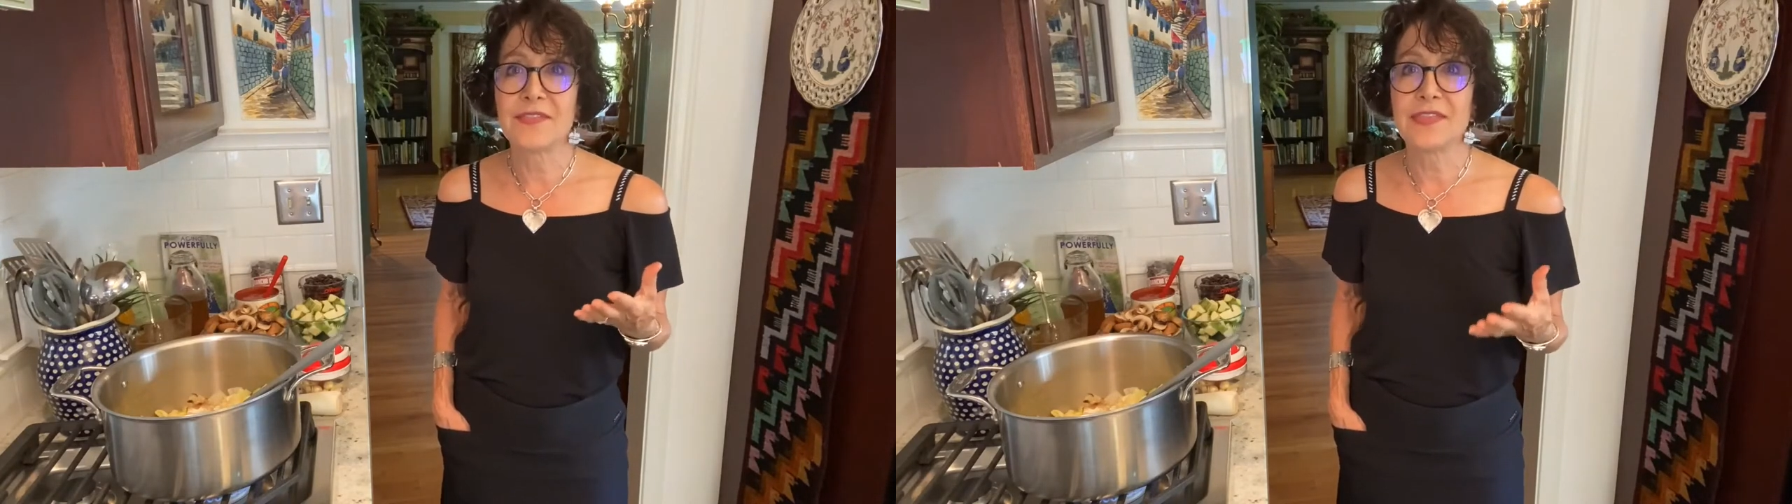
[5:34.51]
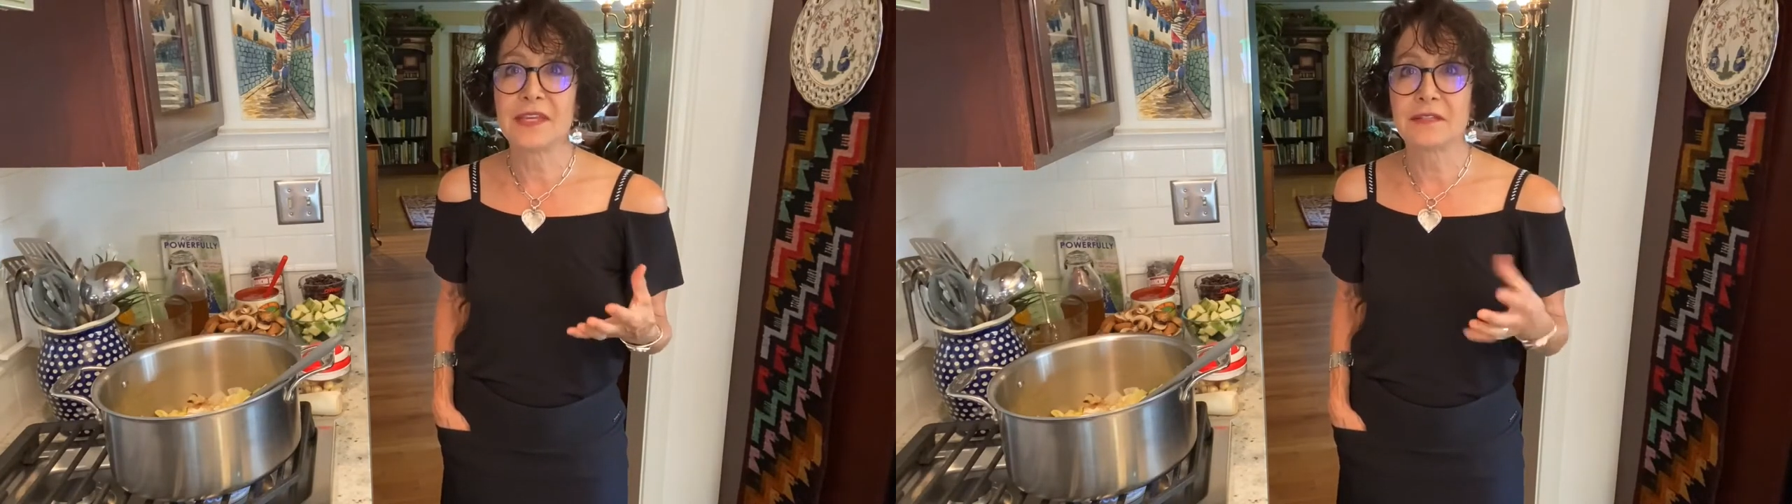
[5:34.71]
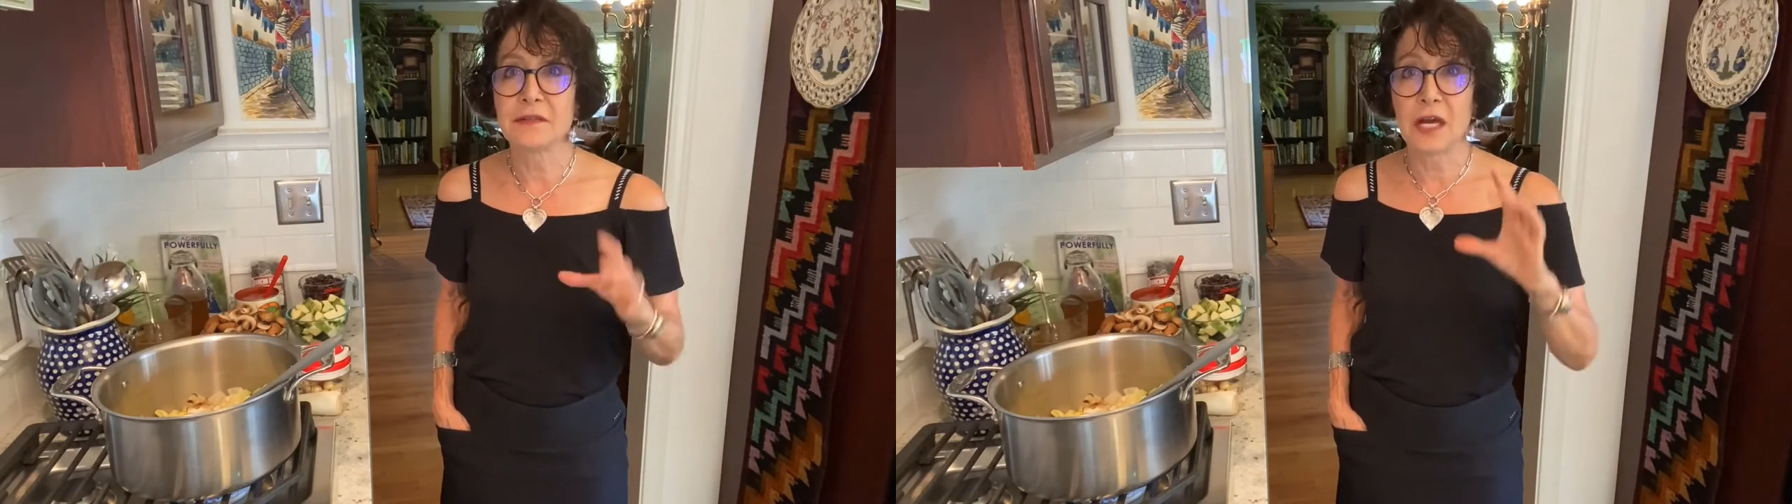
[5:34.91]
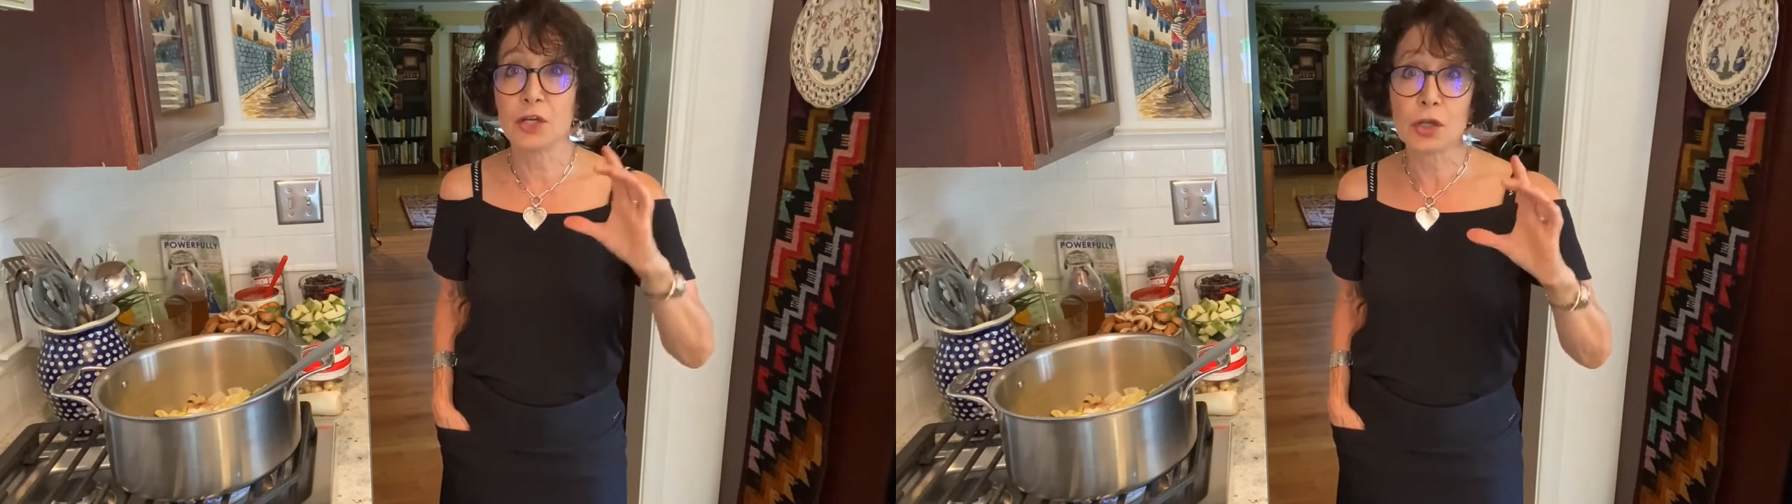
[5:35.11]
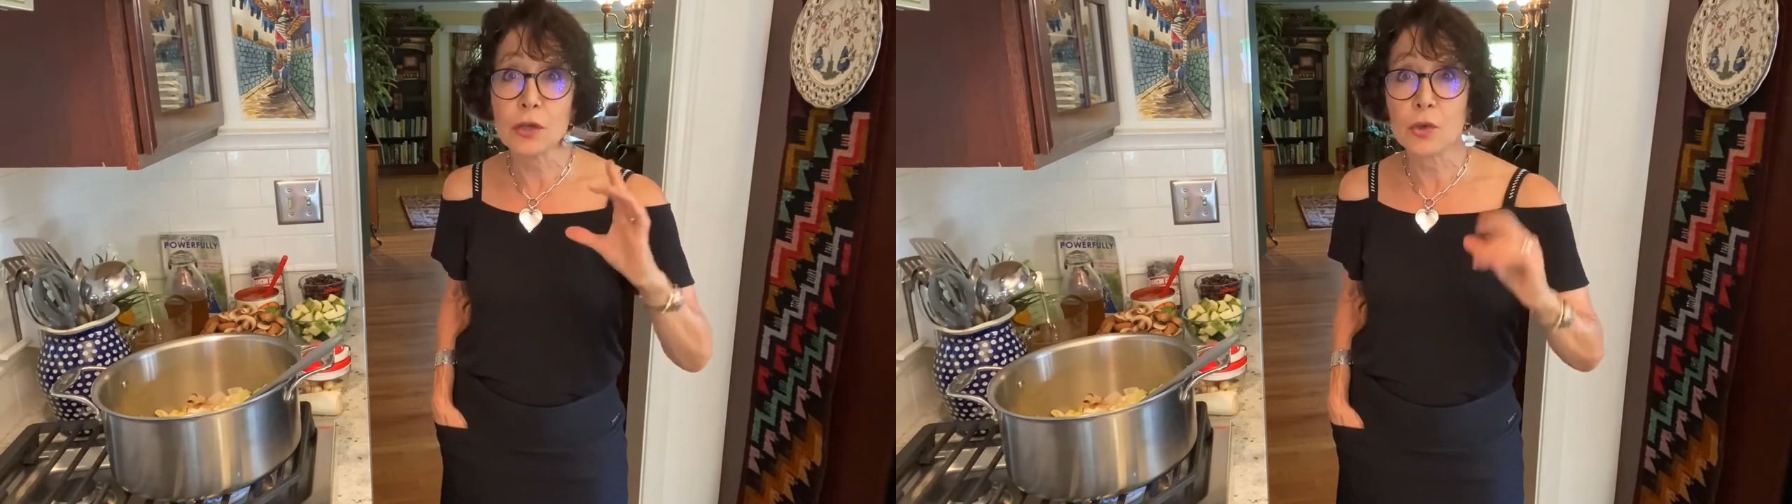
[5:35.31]
than a
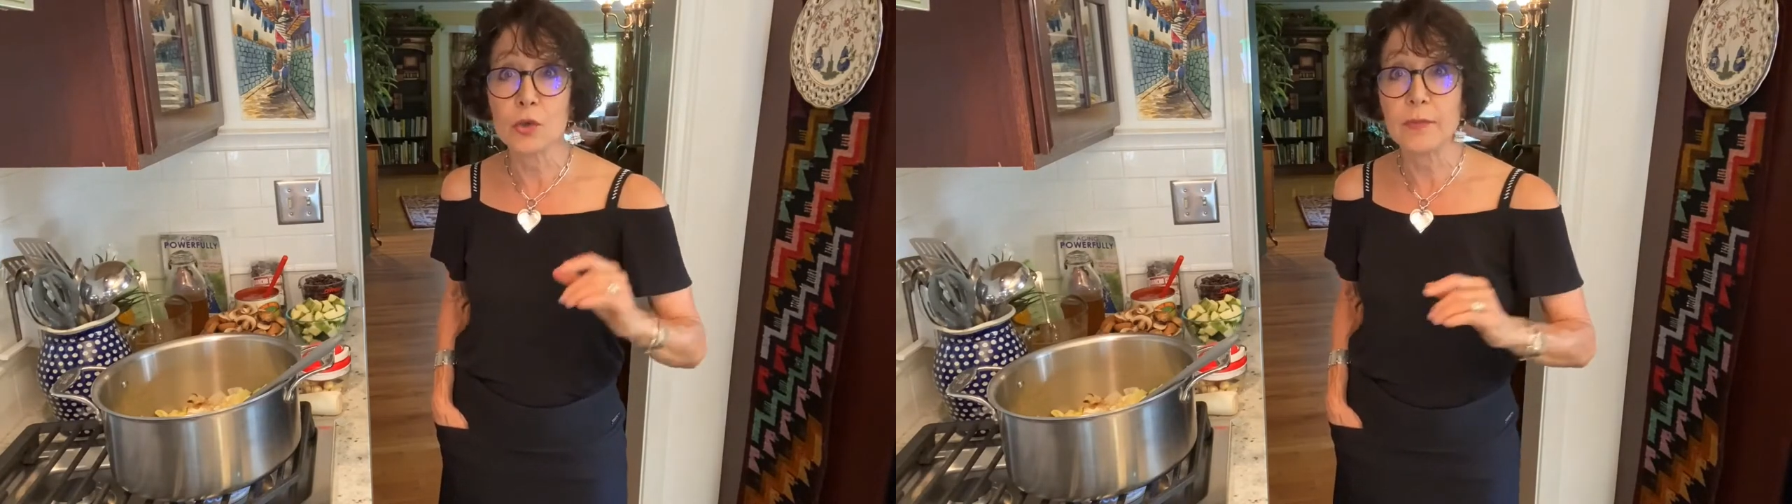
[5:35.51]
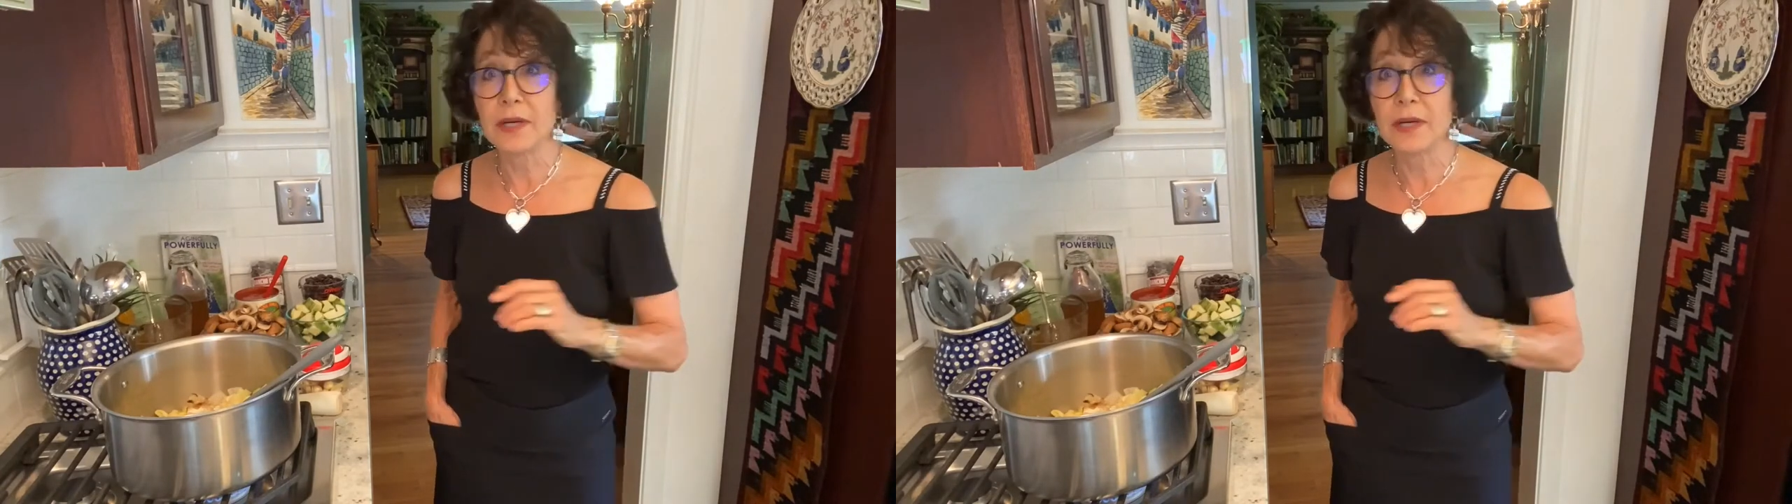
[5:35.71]
globe